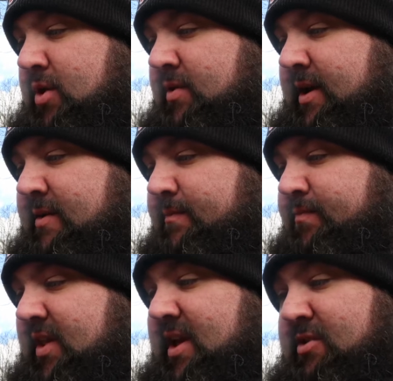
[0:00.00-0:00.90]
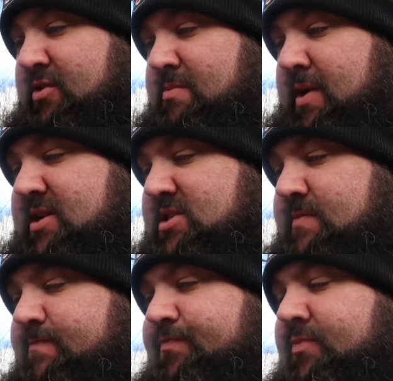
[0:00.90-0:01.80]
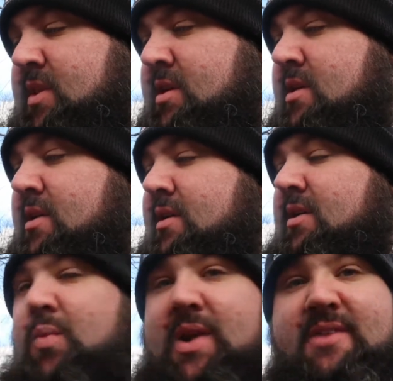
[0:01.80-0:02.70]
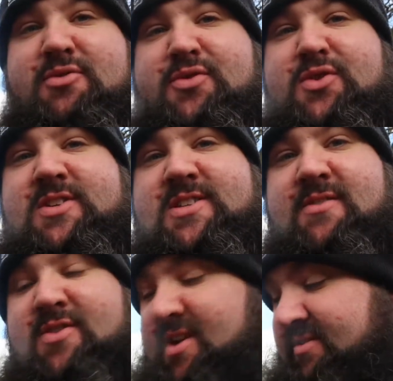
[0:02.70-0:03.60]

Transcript: do that, get another pass. We're level 47